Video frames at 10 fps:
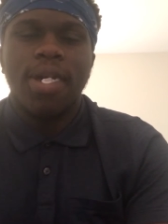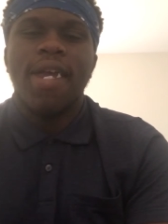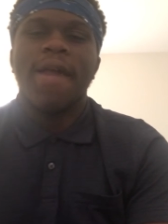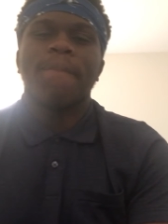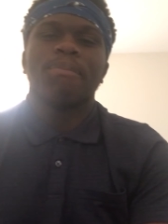
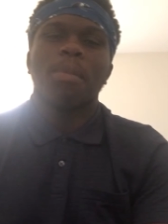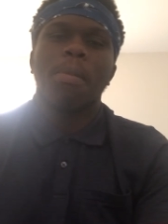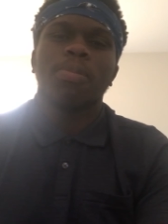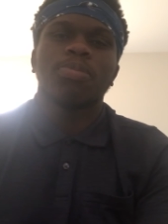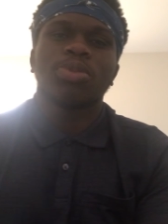And
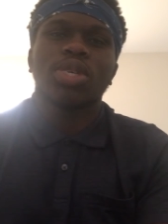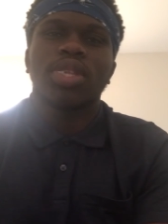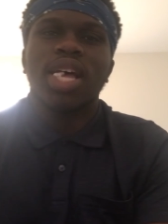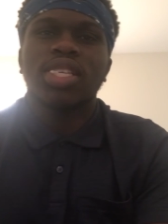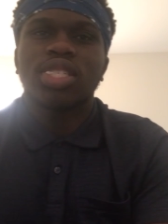so
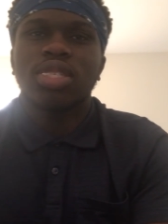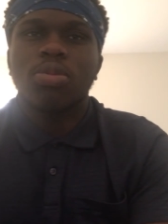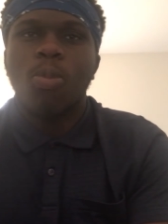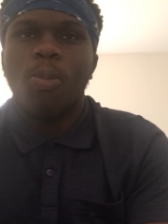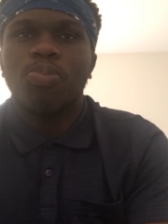that's
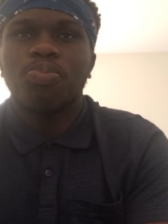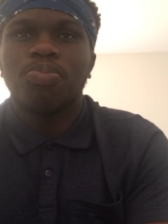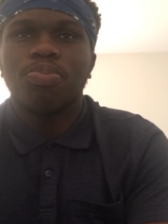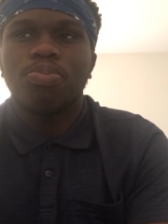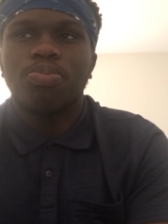
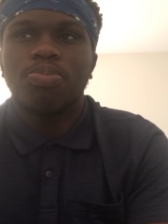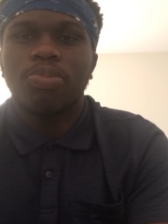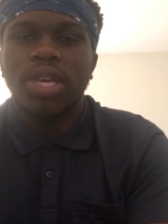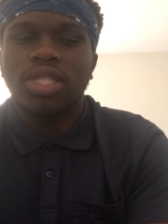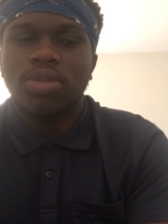
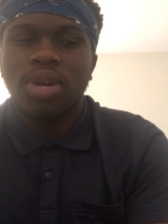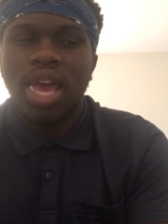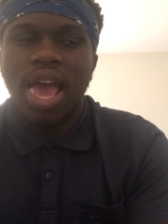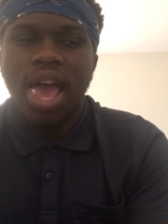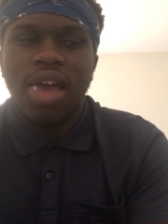basically what
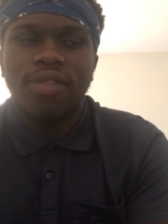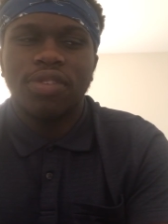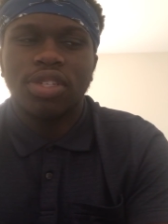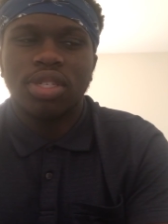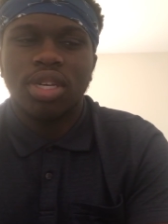I have.
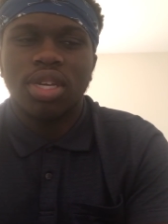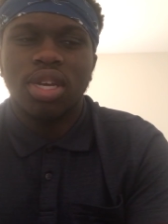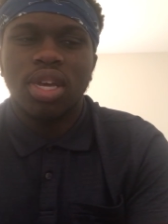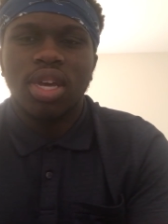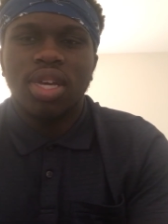Just
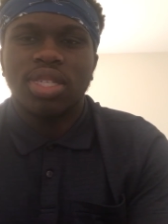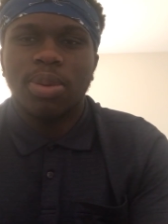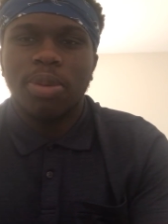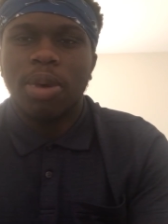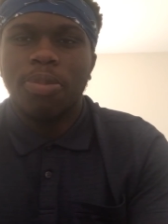
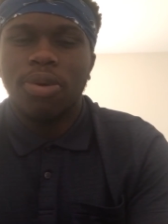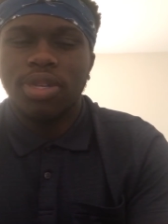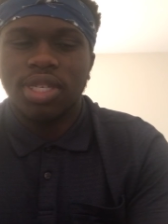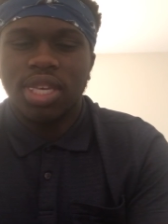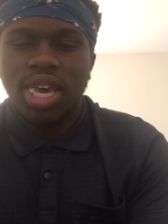some of my
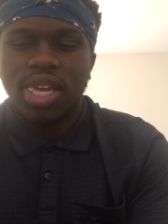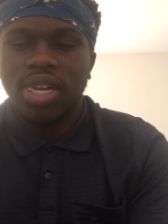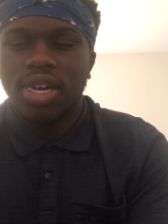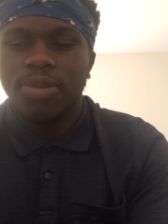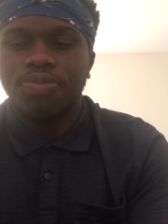points
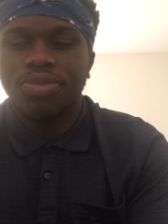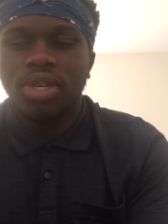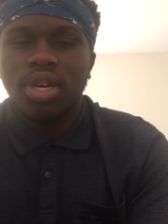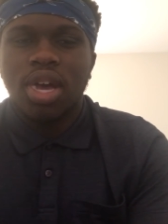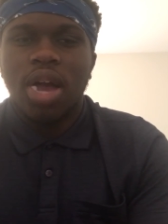again.
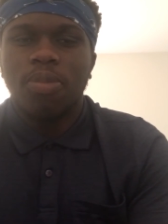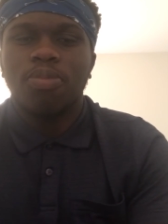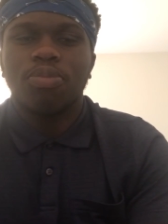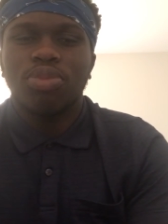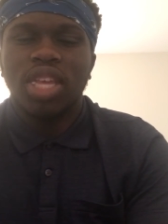
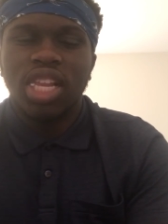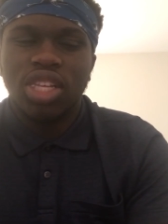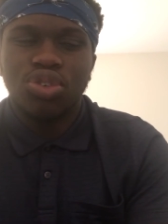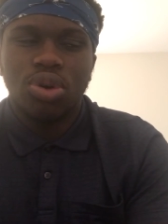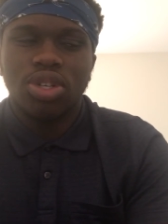I'm
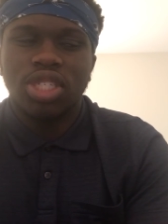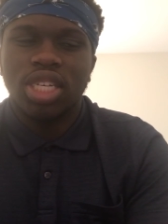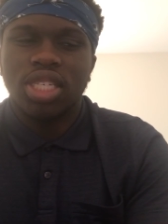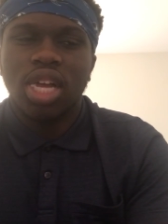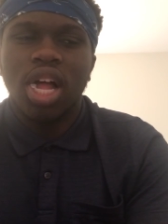leaning towards
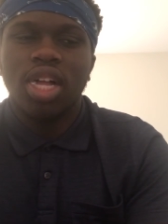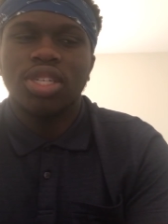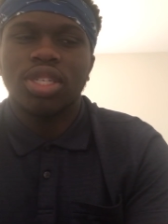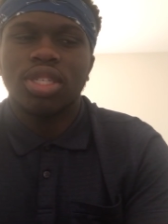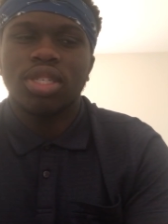
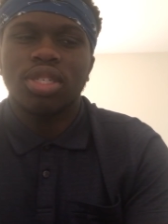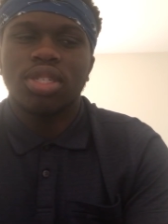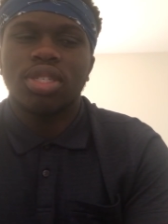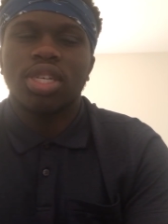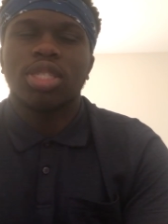
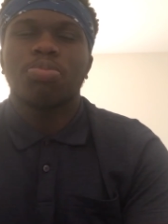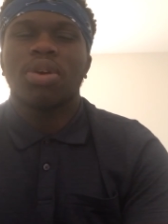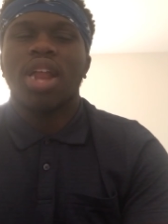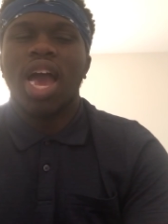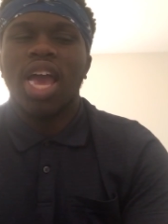Deontologist,
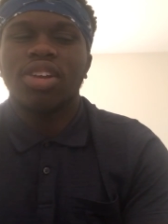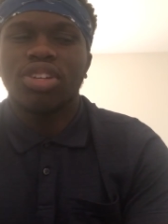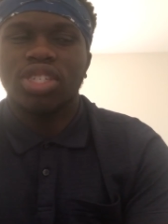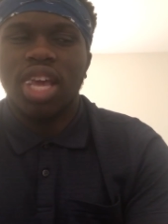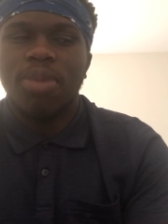but I
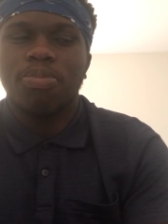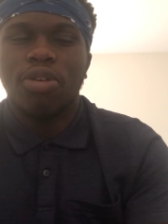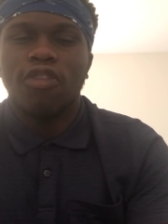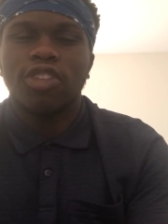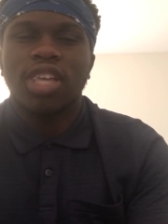understand
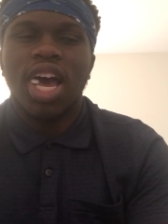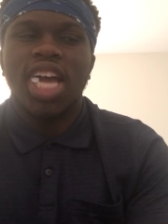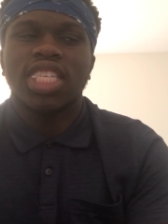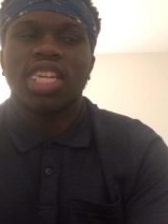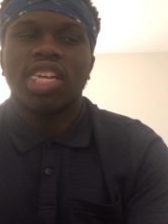both
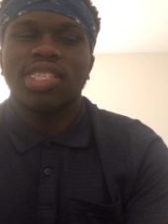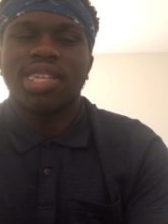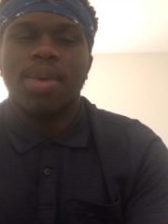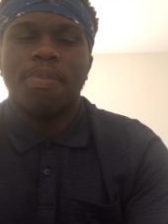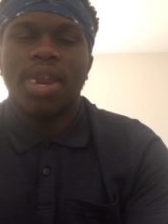sides and I
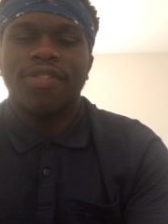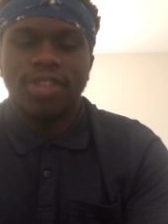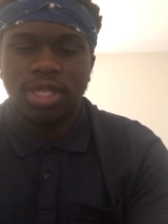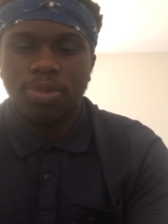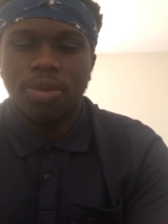understand the
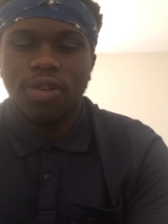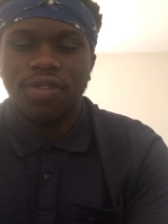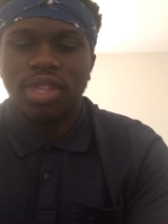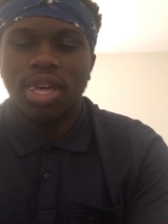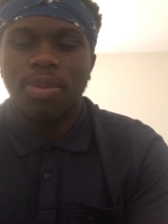benefits of
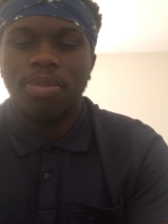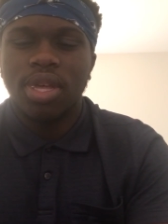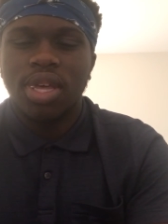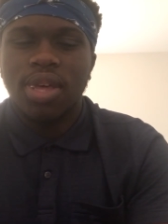both of them.